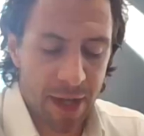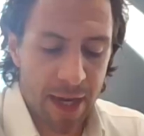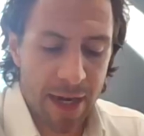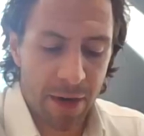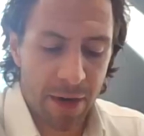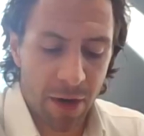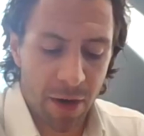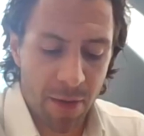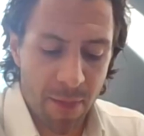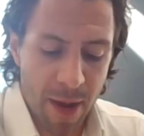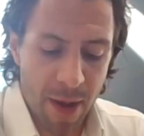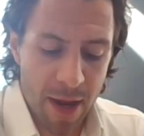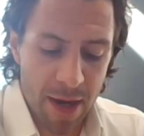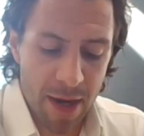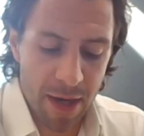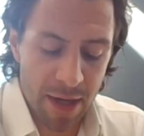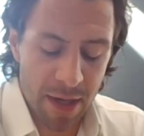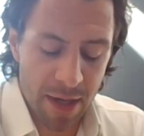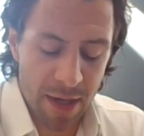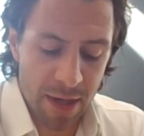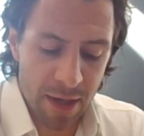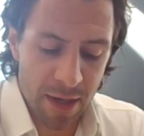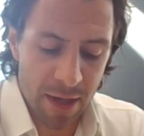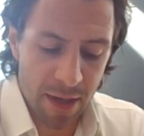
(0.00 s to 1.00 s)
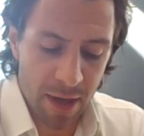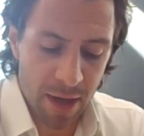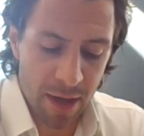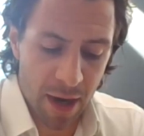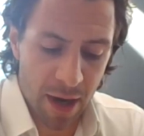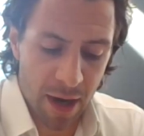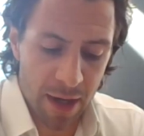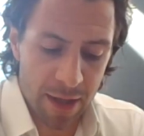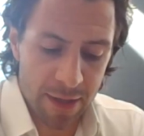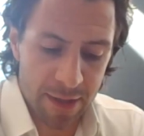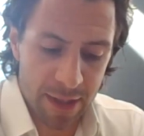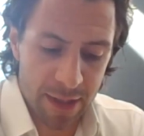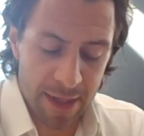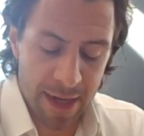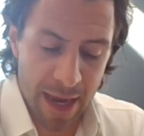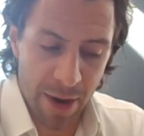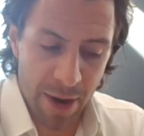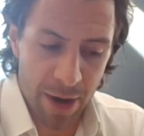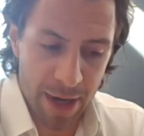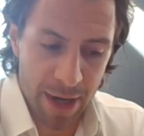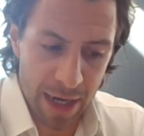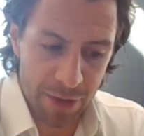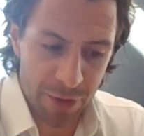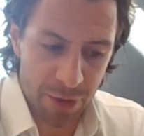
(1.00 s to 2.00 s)
So NRMA is
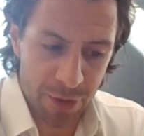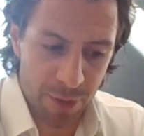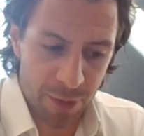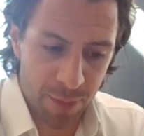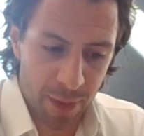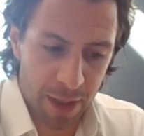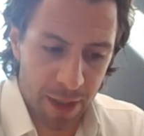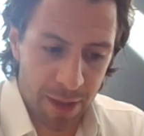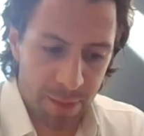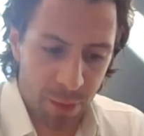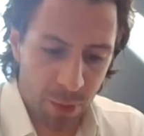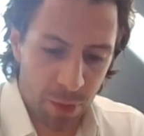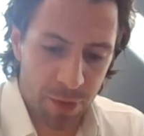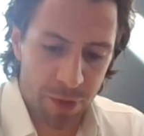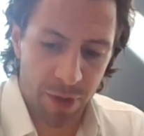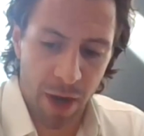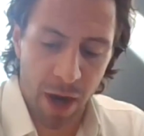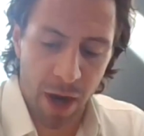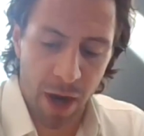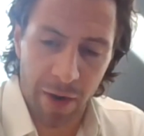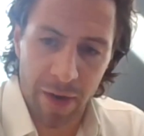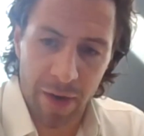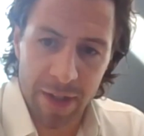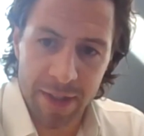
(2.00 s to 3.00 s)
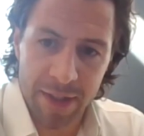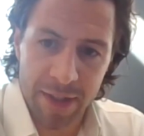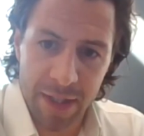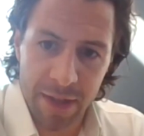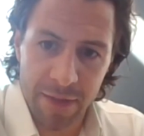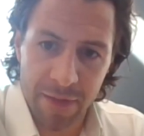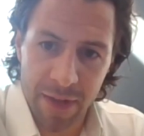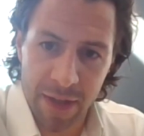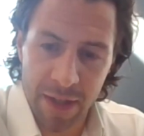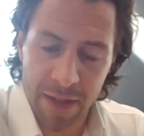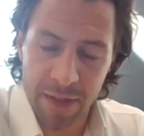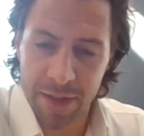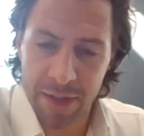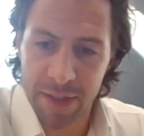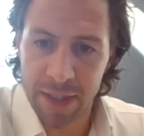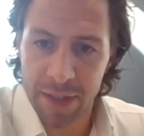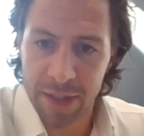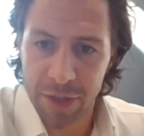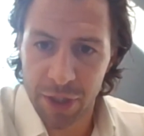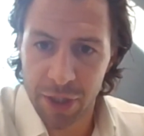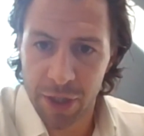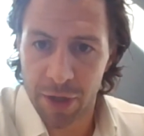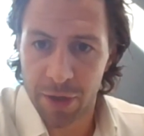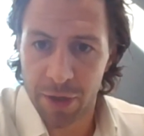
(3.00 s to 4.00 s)
now a national brand, but also RACV and
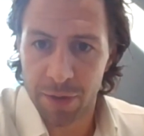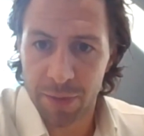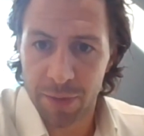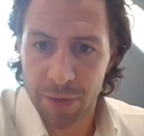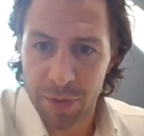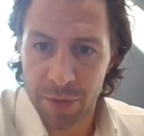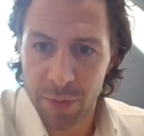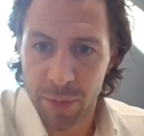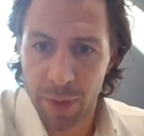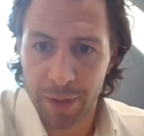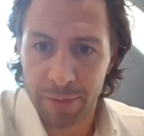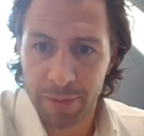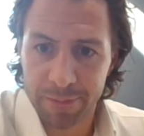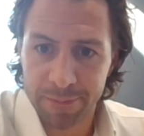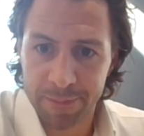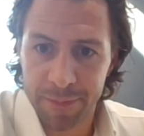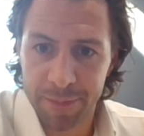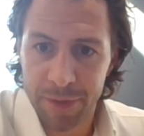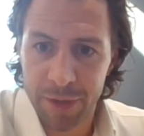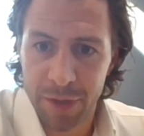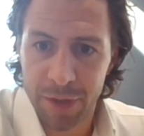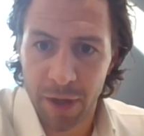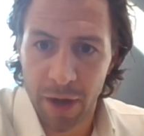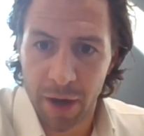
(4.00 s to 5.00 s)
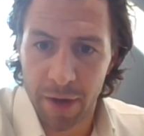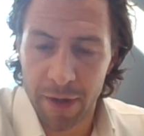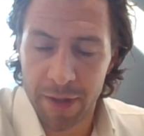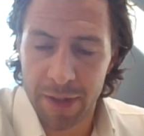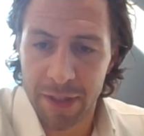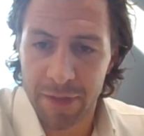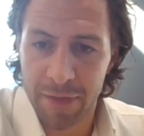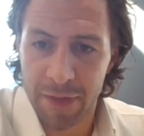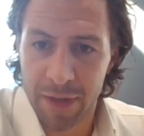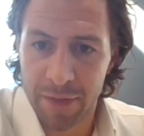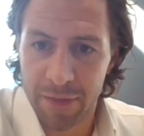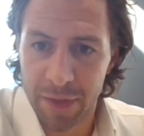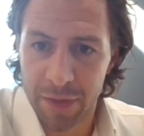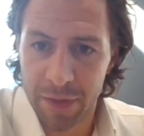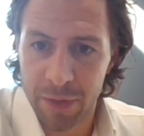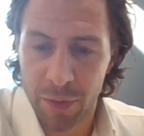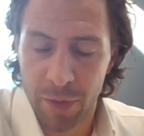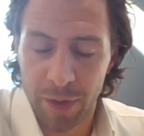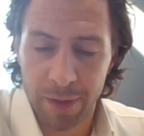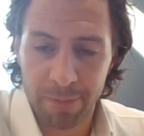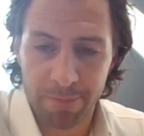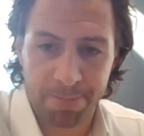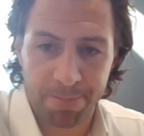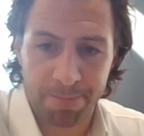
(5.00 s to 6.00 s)
CGU as well. So RACV in
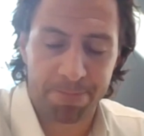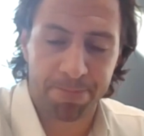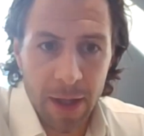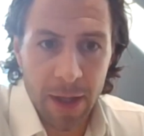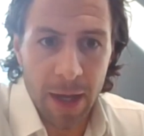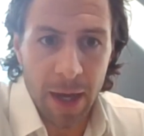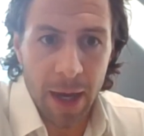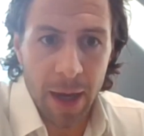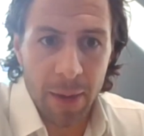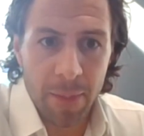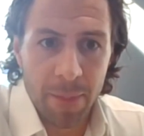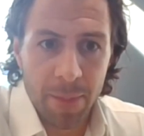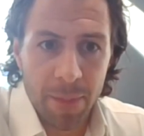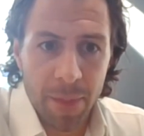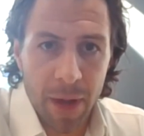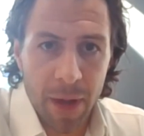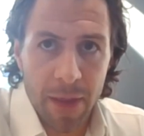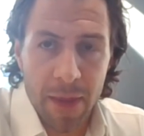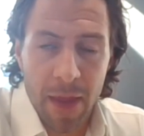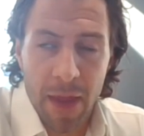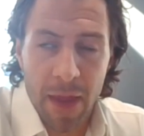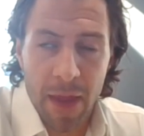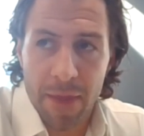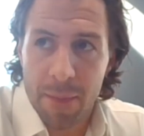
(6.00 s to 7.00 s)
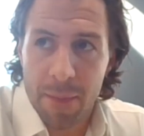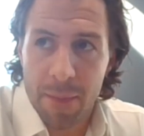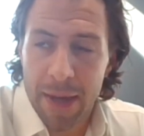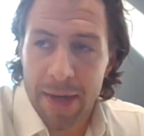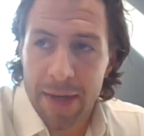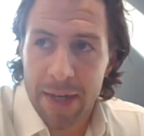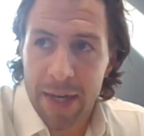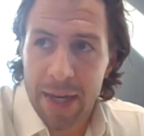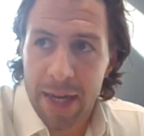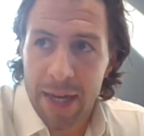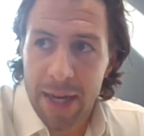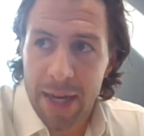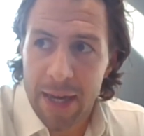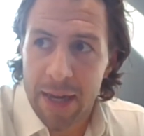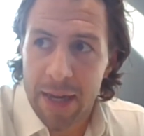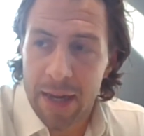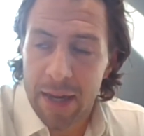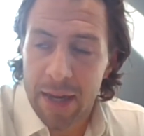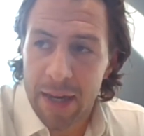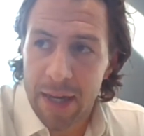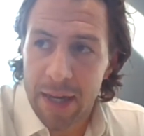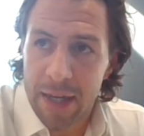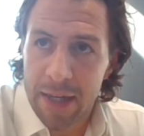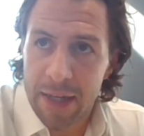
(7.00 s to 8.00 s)
Victoria. And the mandate
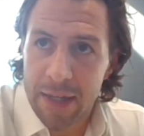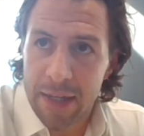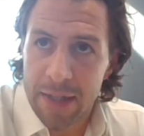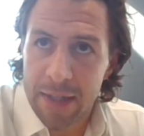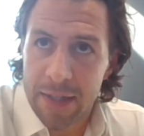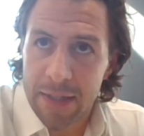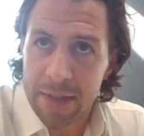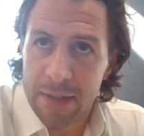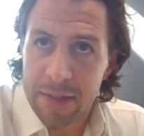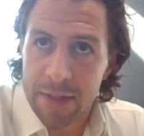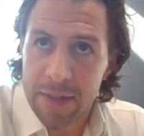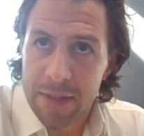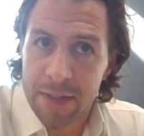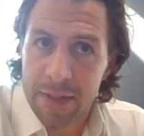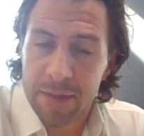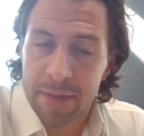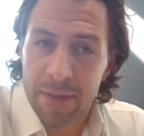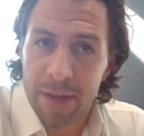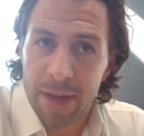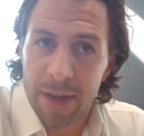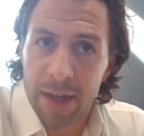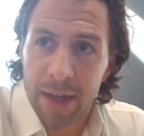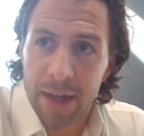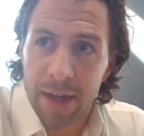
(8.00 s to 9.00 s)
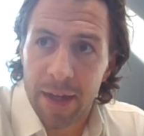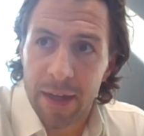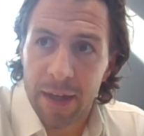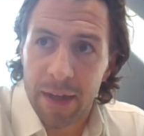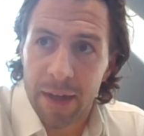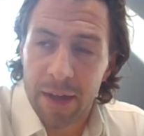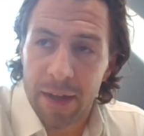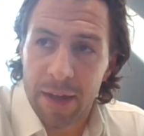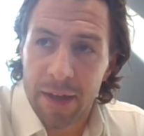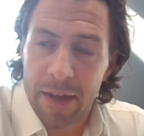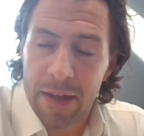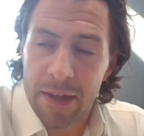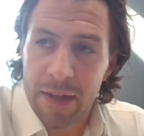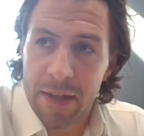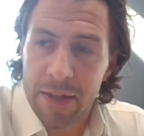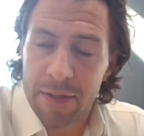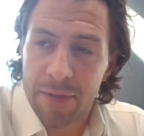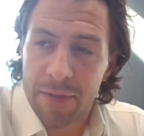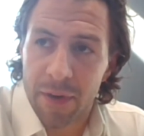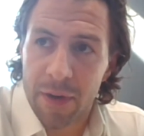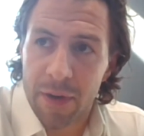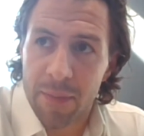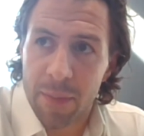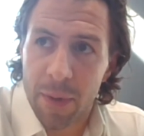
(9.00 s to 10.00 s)
here is
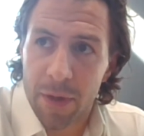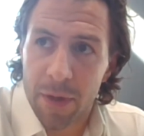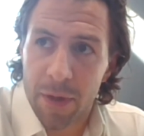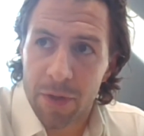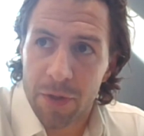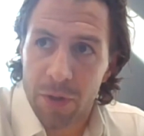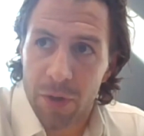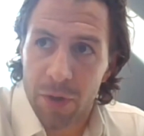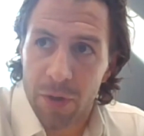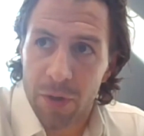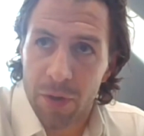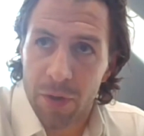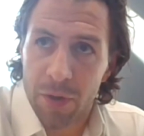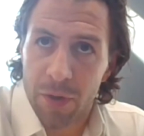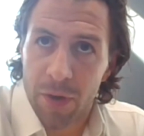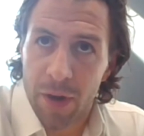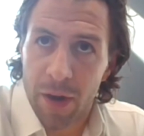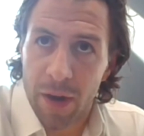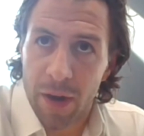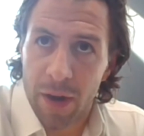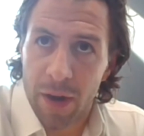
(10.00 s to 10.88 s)
very much on